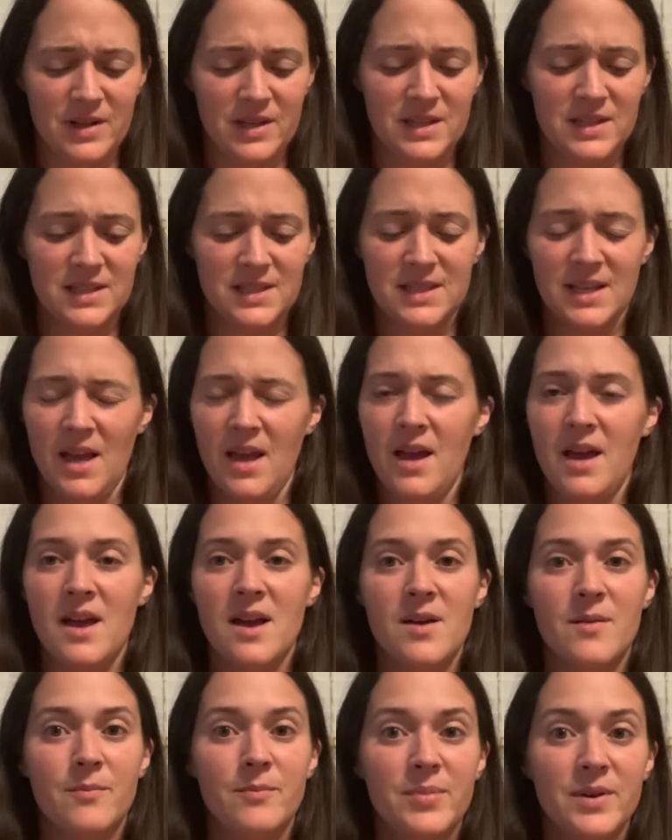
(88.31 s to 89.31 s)
It's
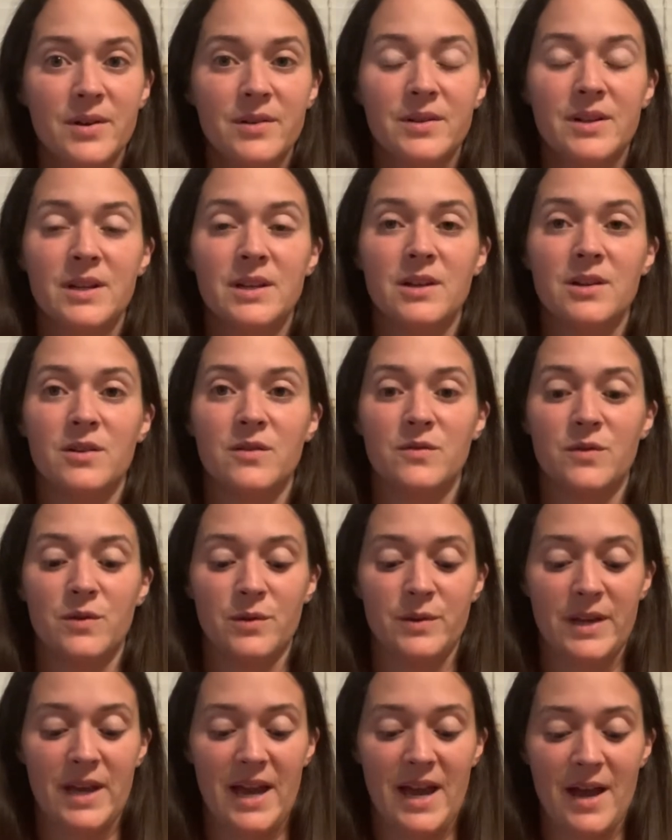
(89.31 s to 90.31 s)
building your
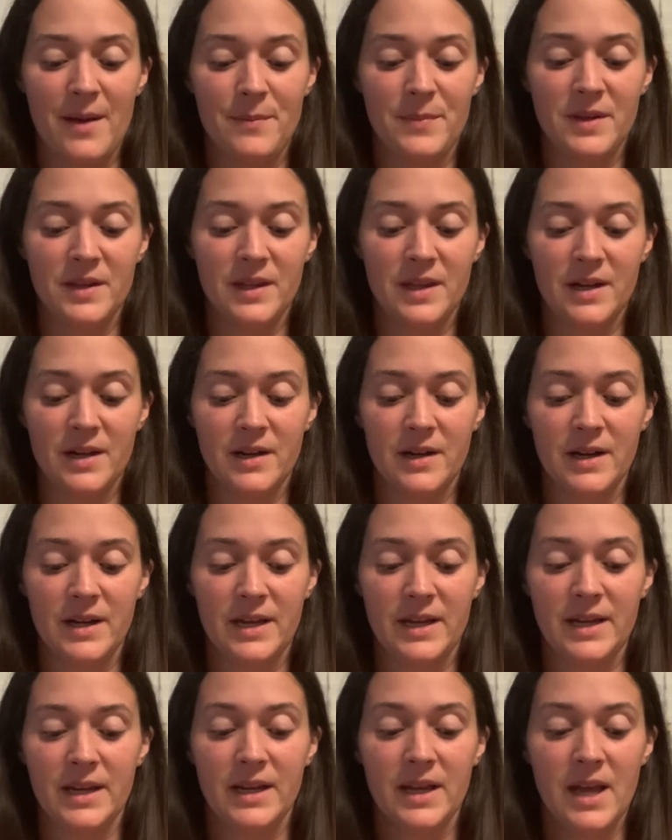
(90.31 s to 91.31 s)

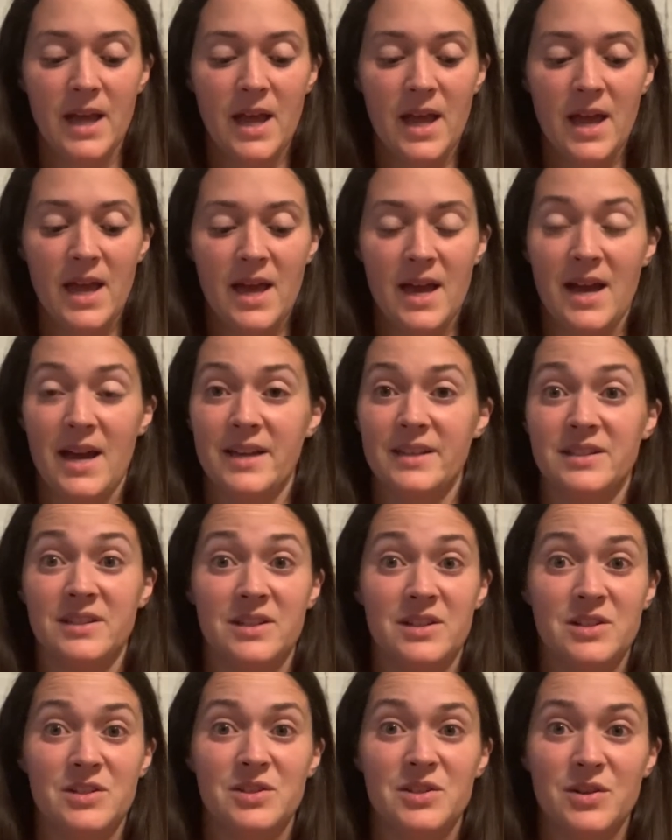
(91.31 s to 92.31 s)
vocabulary as an
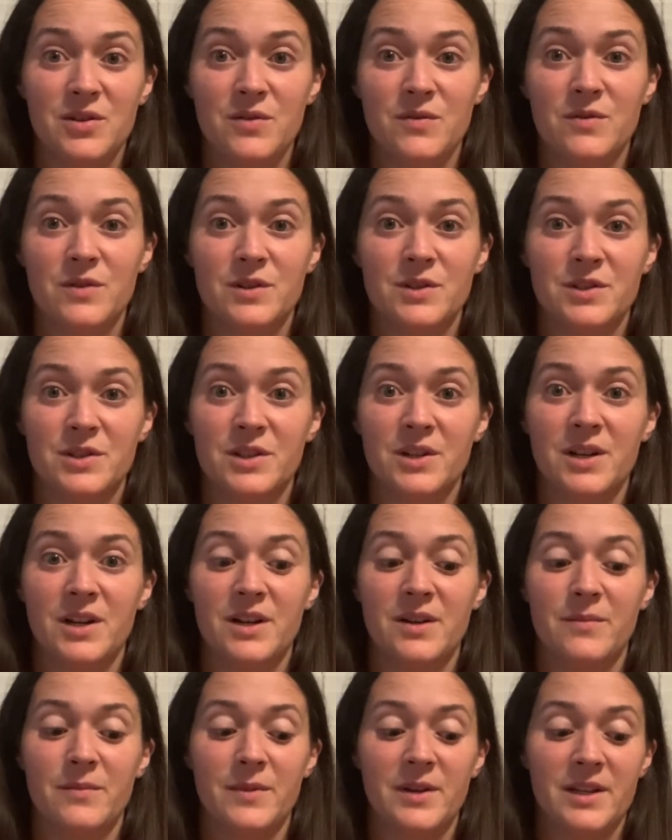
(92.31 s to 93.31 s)
adult for
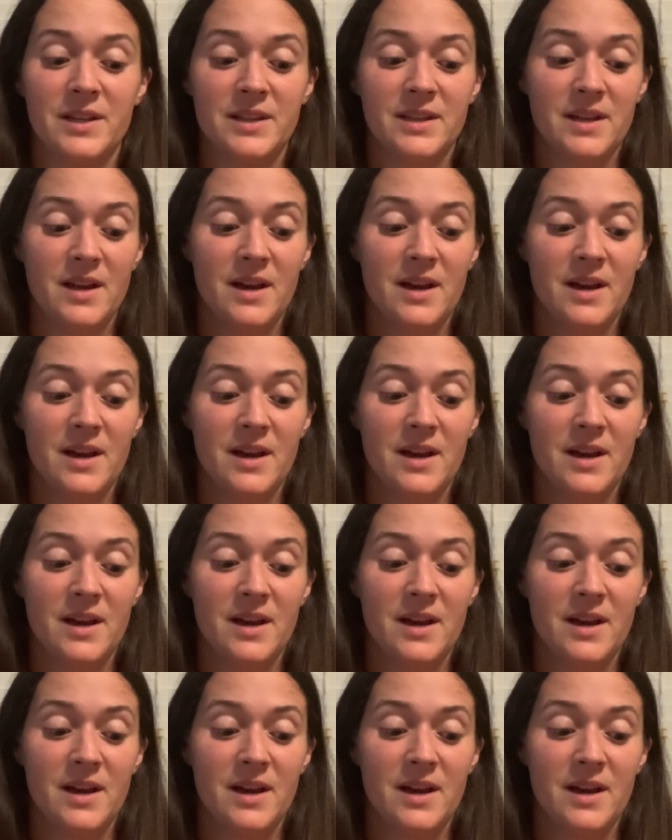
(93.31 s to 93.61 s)
sure, but